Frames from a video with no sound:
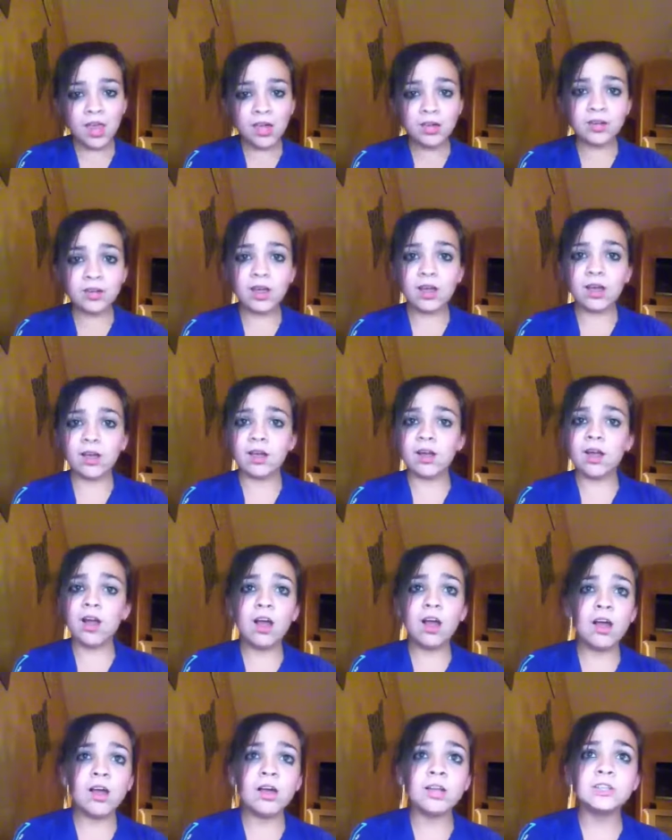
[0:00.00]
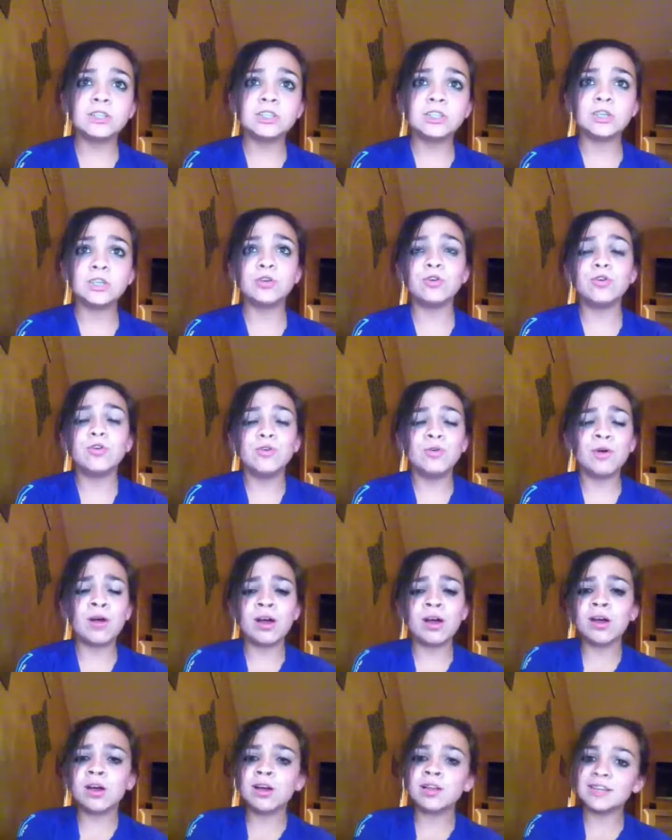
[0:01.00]
not hard
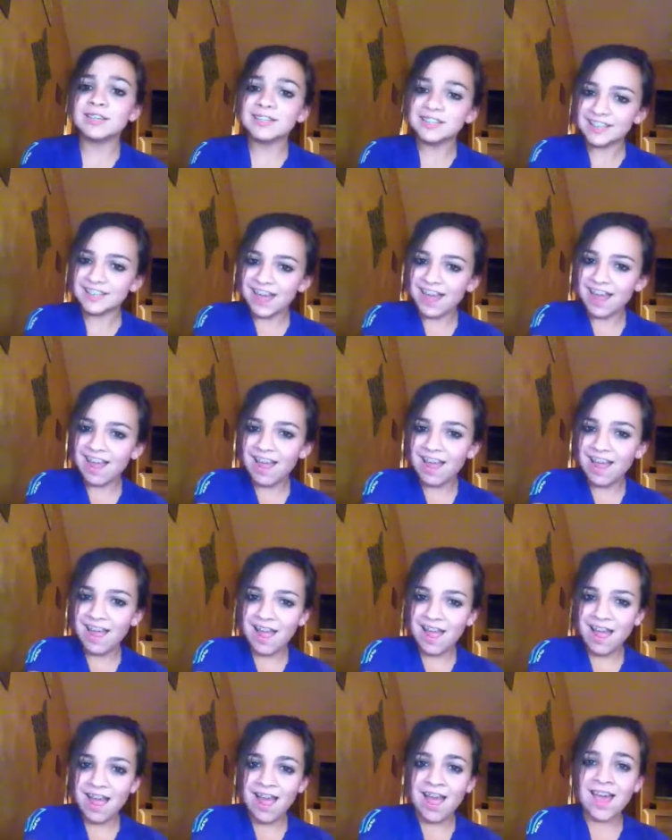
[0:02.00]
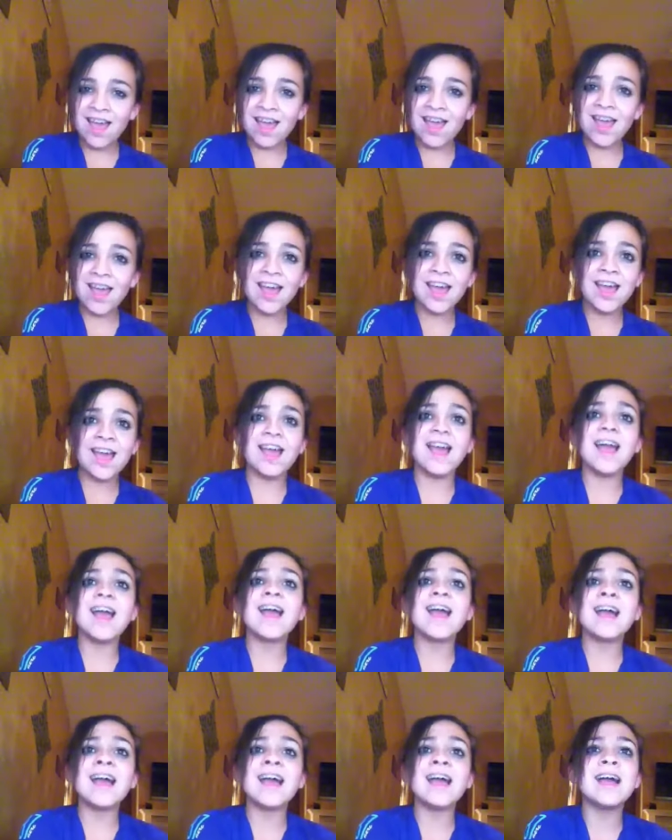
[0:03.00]
to
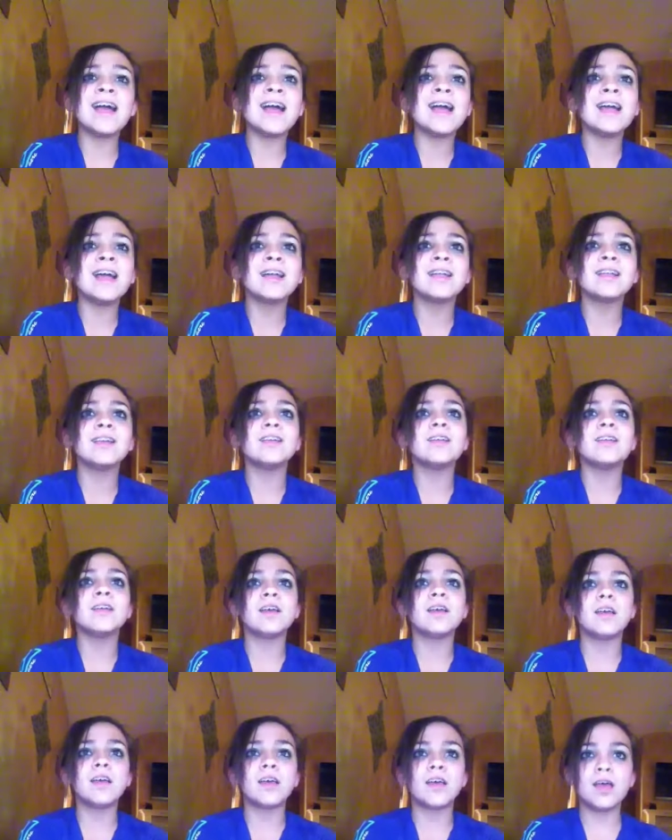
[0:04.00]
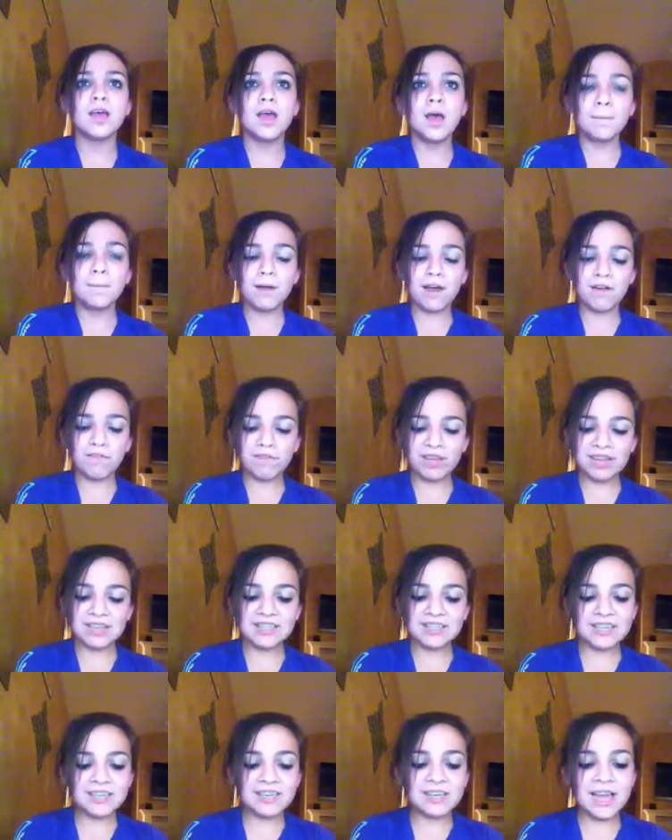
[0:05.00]
understand.
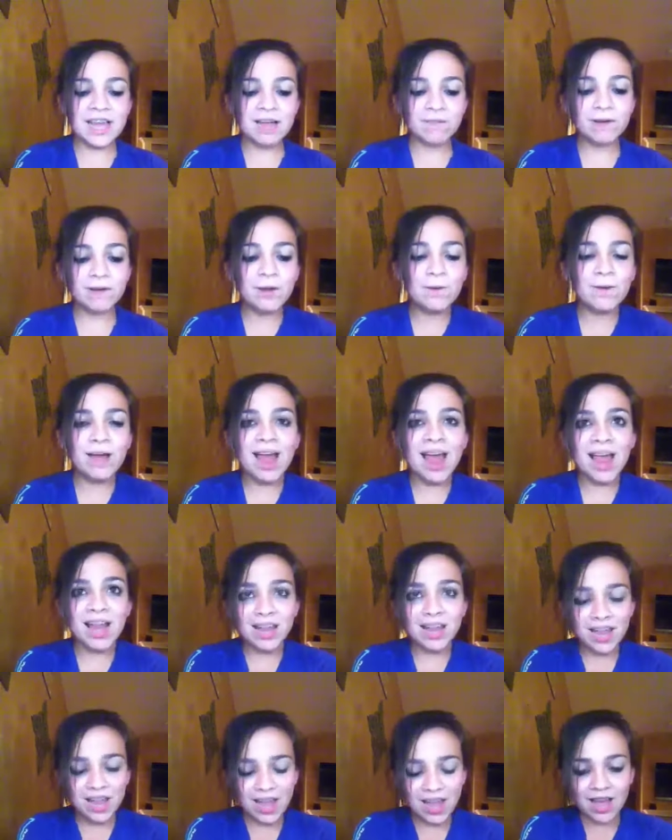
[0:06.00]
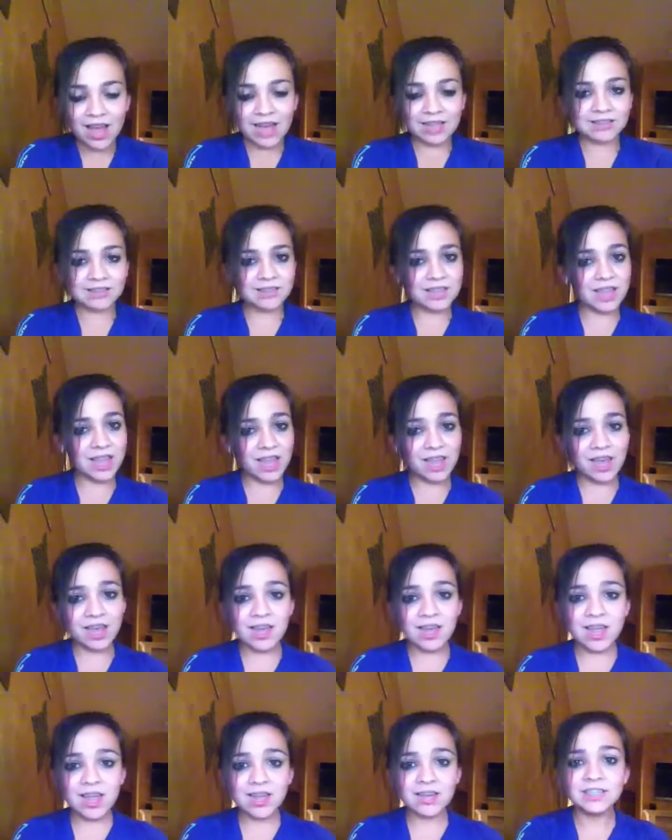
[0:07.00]
Perfect in every way. I see
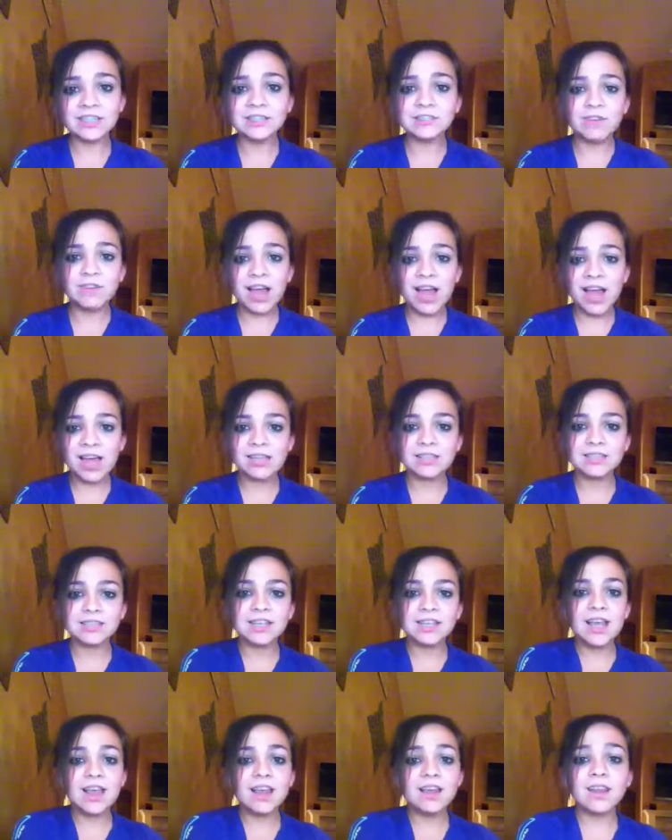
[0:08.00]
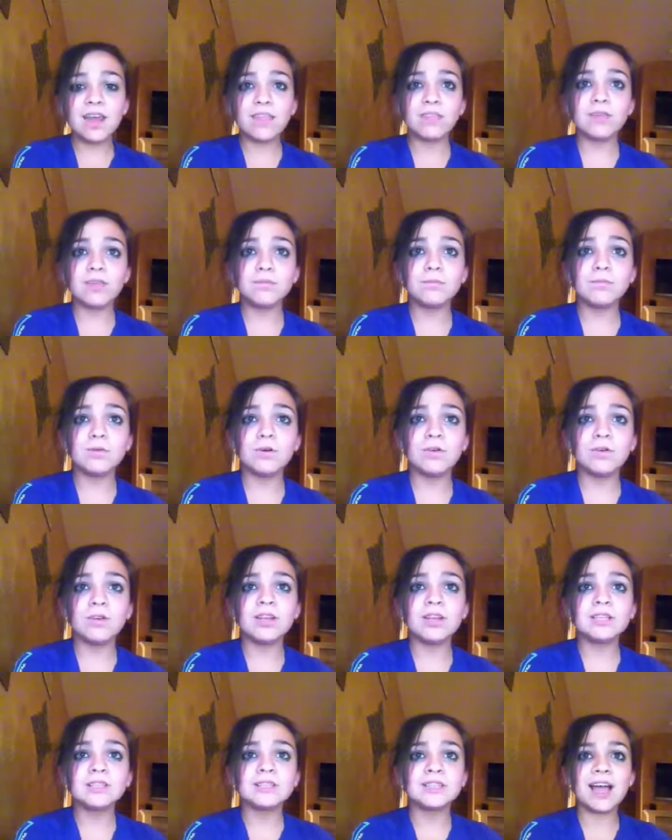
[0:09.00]
it in his face, nothing more
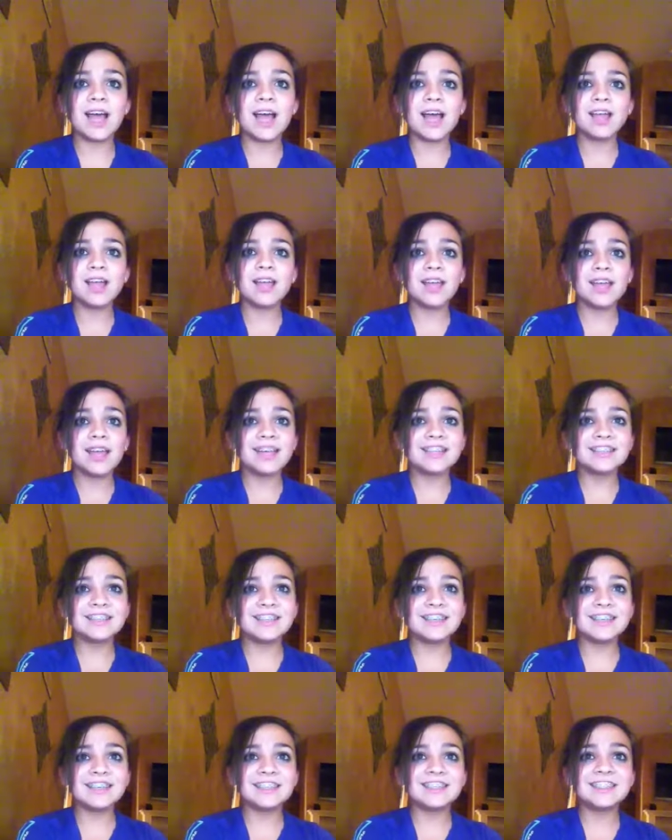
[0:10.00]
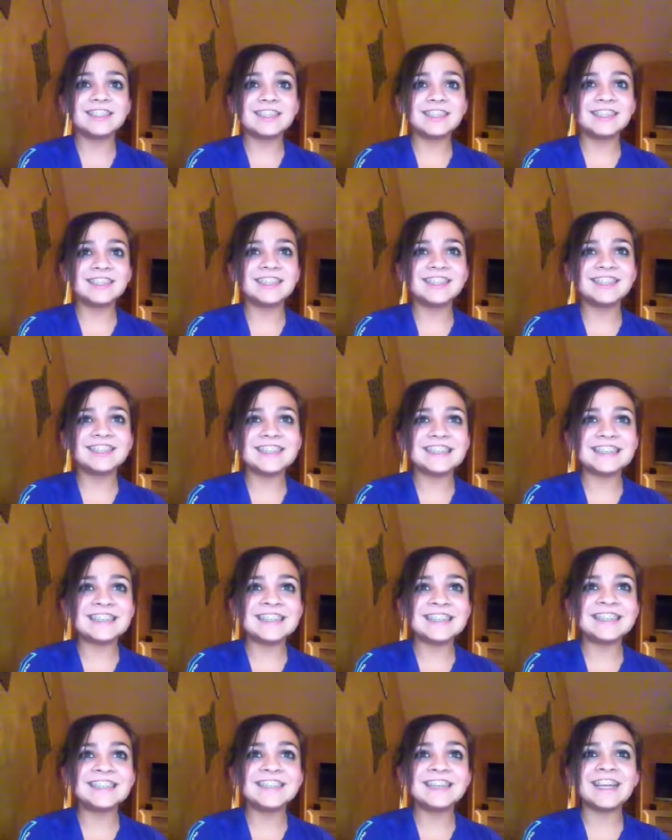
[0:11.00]
to say. It's in his
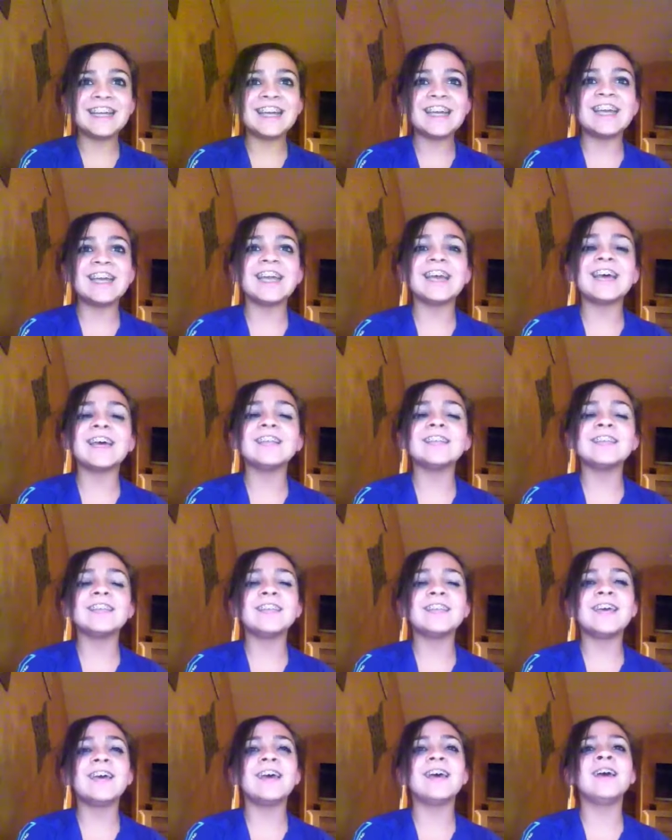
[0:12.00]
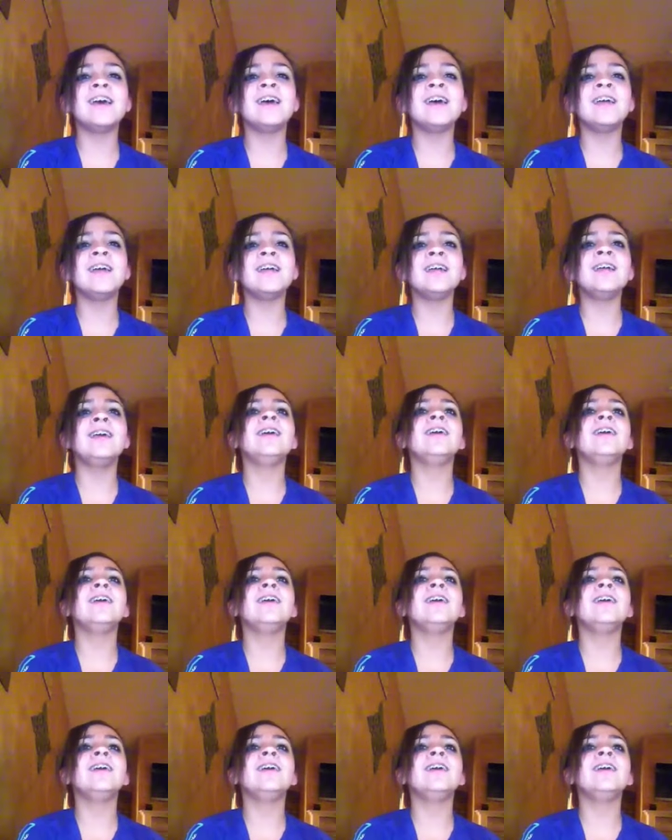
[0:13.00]
DNA.